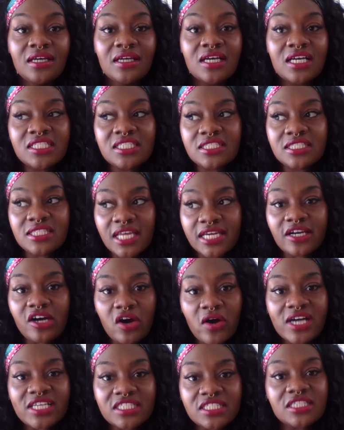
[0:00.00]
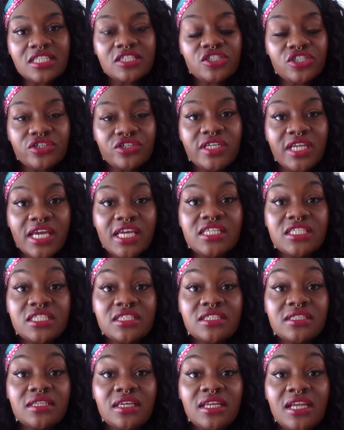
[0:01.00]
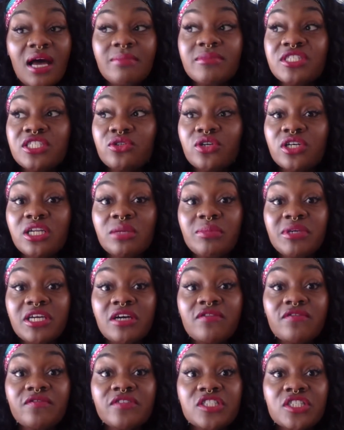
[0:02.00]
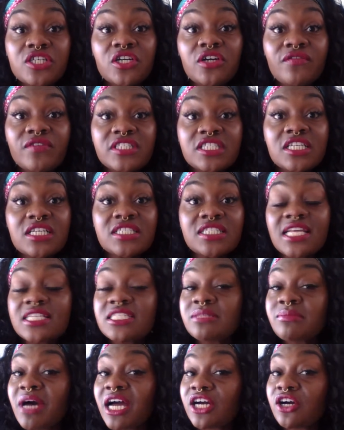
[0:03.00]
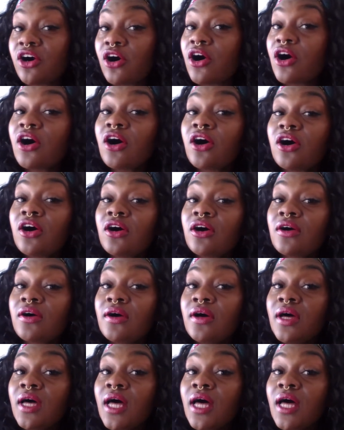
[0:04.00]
Because it's like, oh, I see that you're an agent, and I'm still going to be of service because that's my call.